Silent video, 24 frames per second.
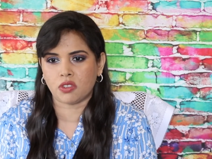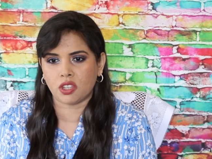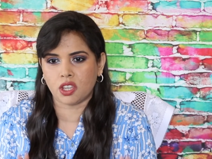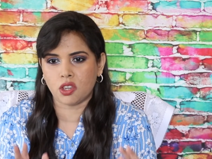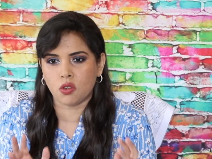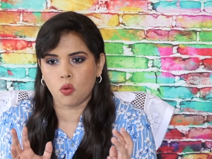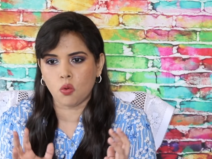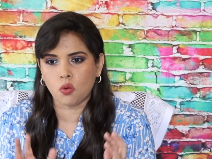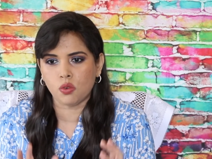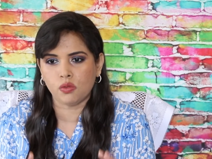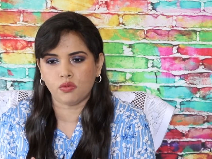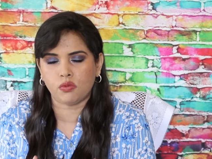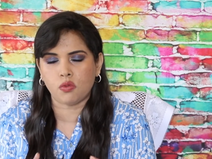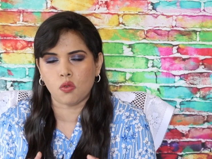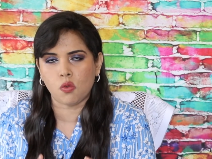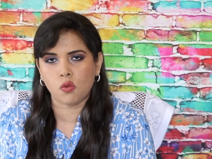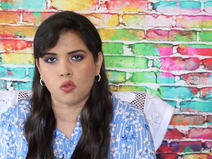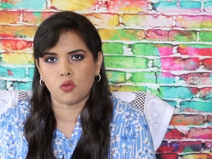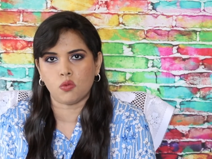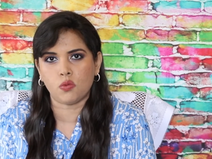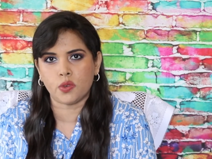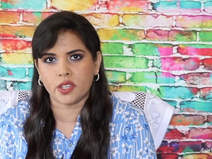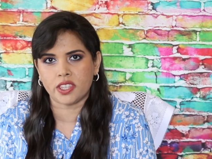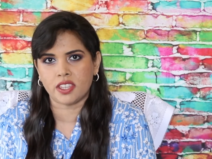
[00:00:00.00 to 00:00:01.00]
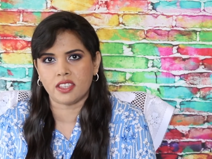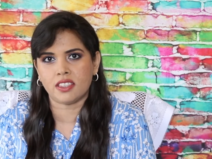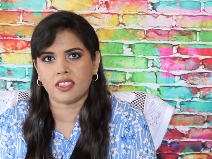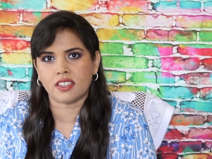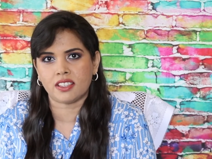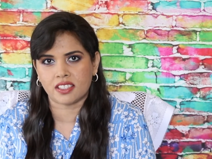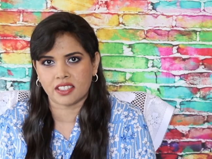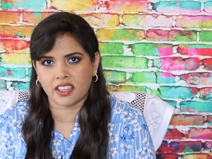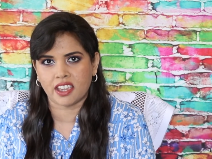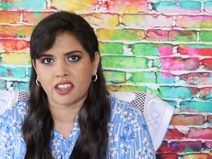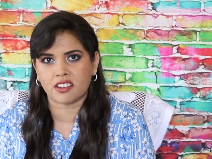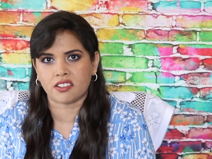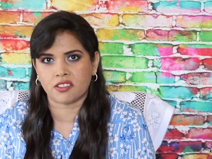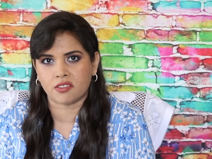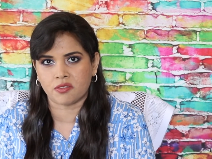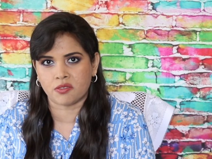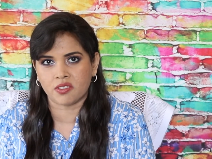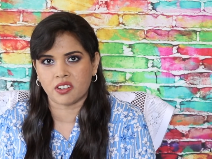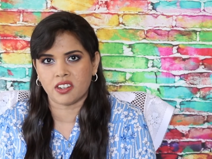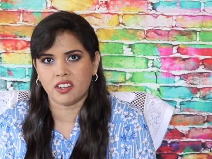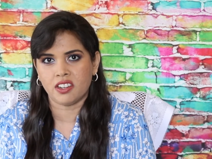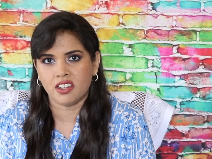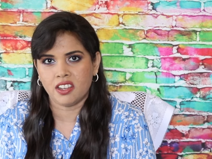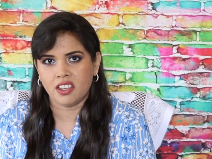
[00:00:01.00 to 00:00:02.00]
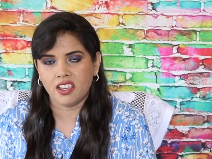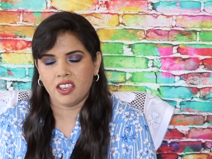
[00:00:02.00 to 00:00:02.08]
they all fall within this category,